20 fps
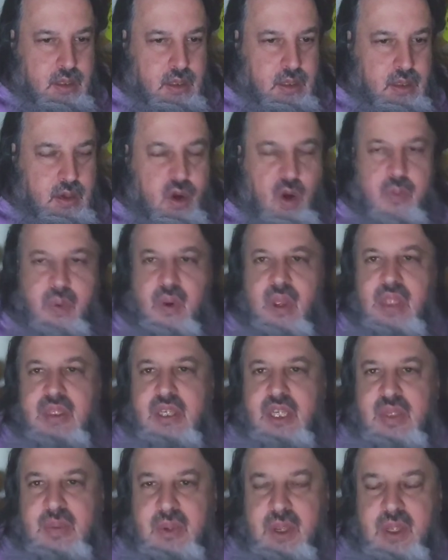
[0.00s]
the Uber
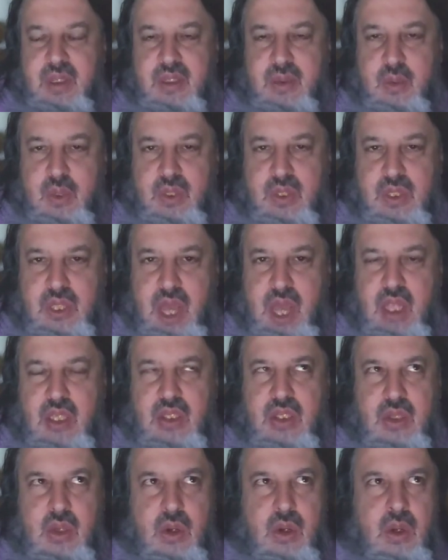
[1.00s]
Eats experience was
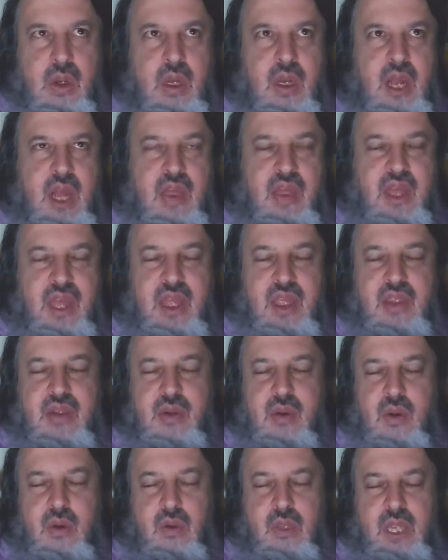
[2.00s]
not so good. I think
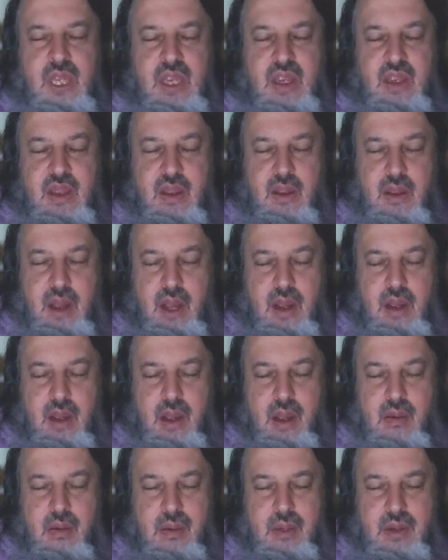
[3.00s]
it's only uh,
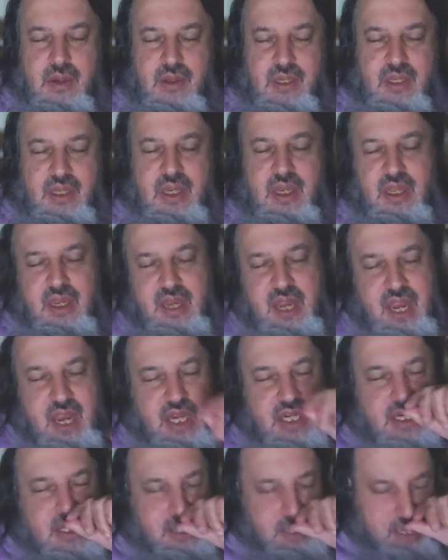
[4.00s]
I'm only using it
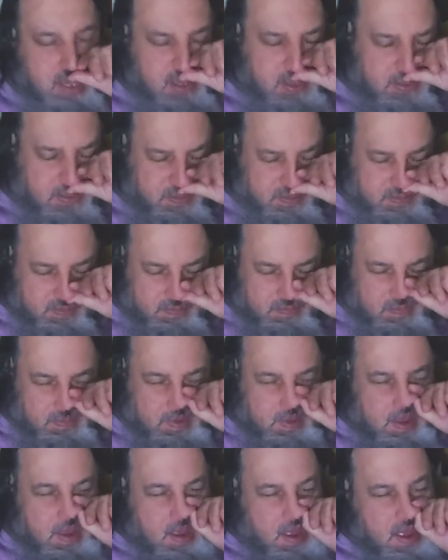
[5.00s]
occasionally.
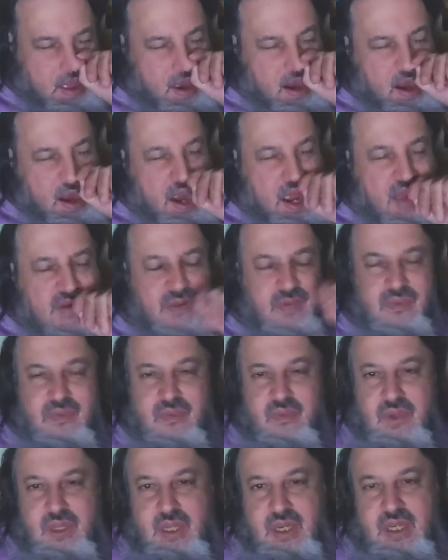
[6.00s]
I
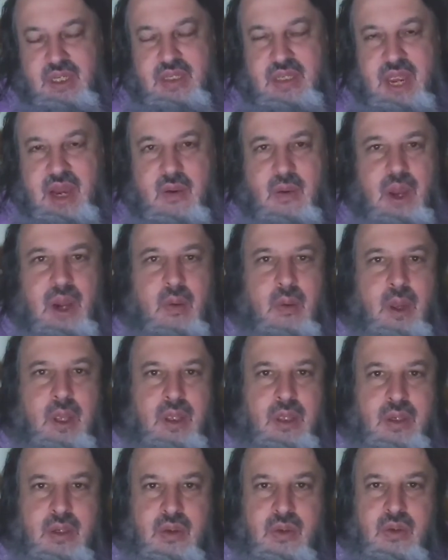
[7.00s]
haven't really decided what I
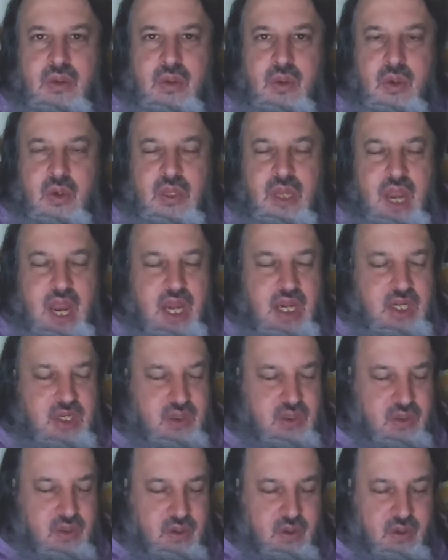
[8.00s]
want to do,
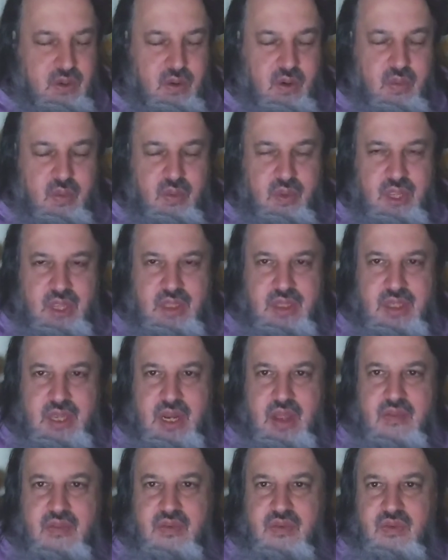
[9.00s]
DoorDash or, or Uber Eats
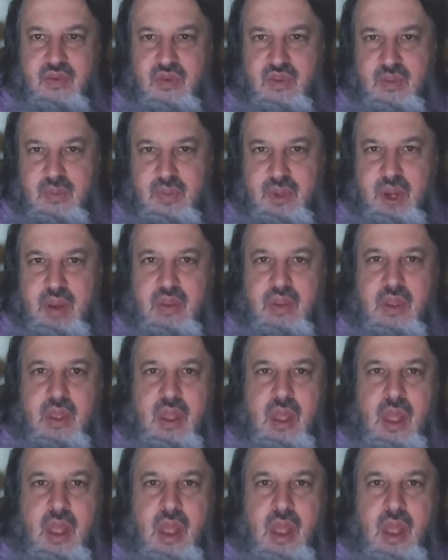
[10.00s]
yet. I have to sort of compare